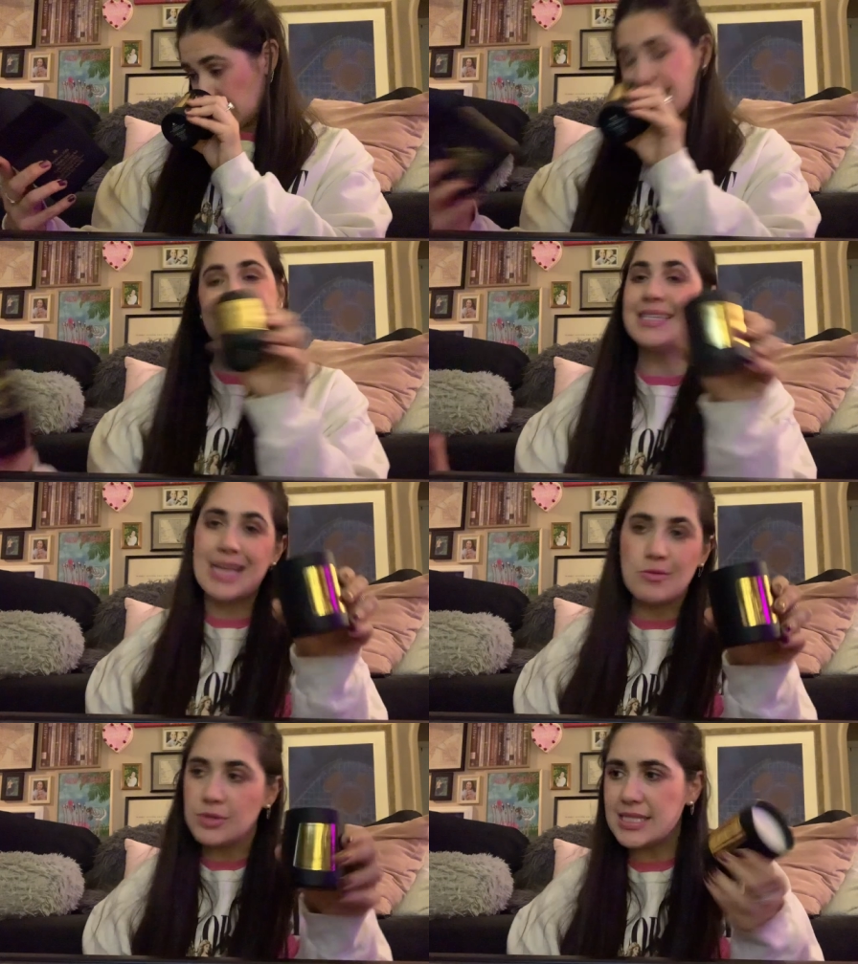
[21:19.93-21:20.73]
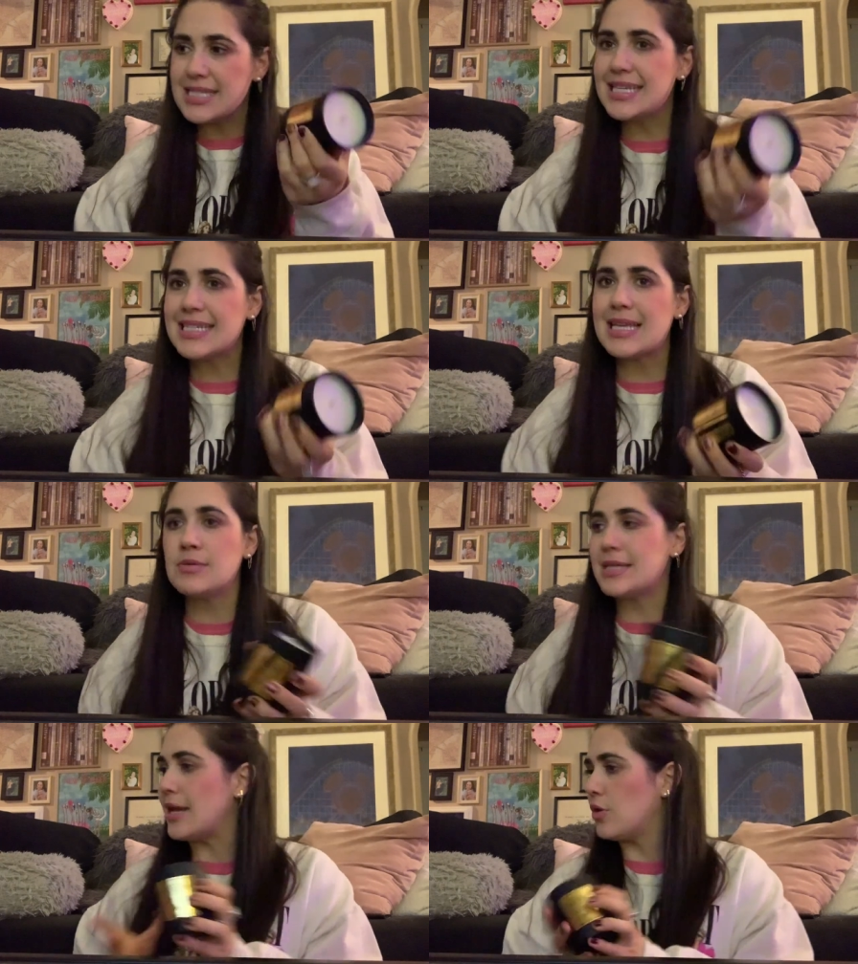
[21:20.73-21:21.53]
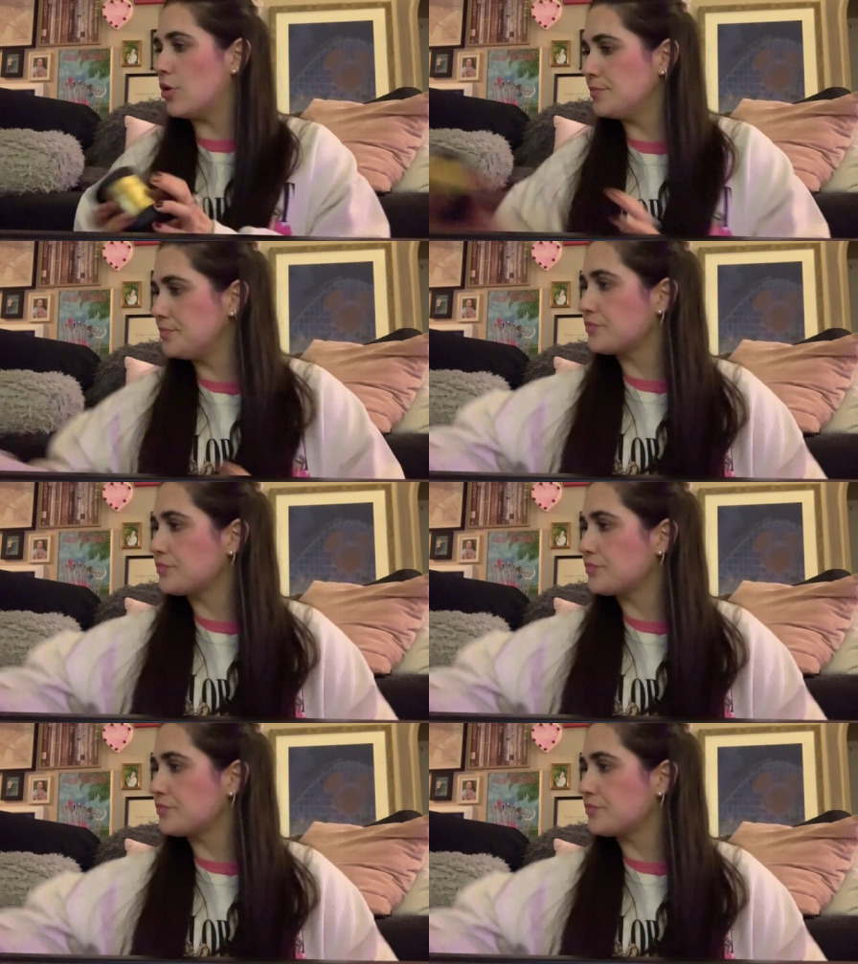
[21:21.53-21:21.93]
six ounce, six ounce candle.